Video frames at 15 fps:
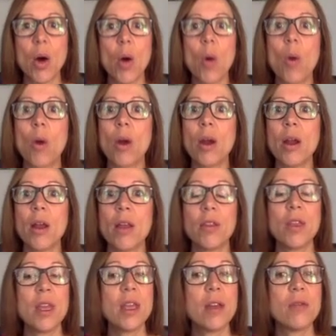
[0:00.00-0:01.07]
or
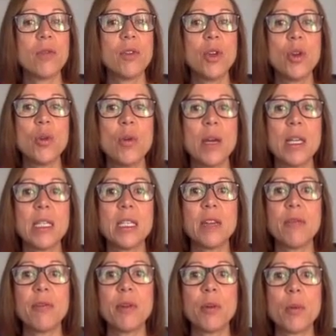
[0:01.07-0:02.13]
think of new and
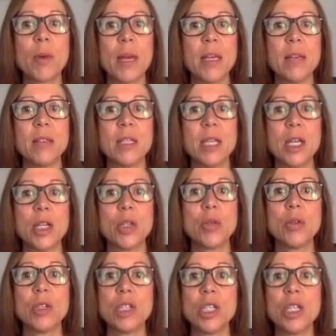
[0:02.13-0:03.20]
different ways to
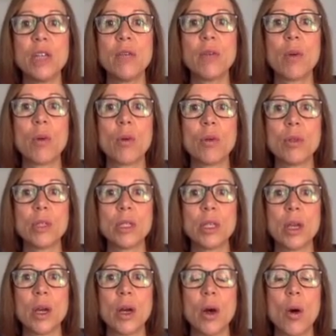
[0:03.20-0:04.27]
achieve goals,
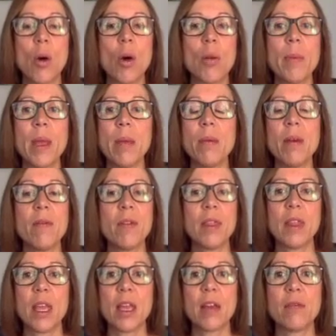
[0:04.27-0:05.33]
or maybe even
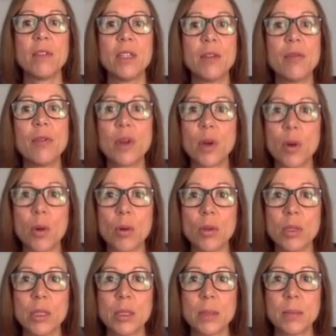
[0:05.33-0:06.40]
think of different
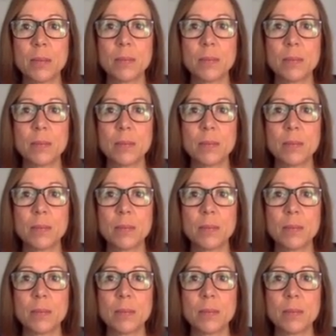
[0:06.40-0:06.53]
goals.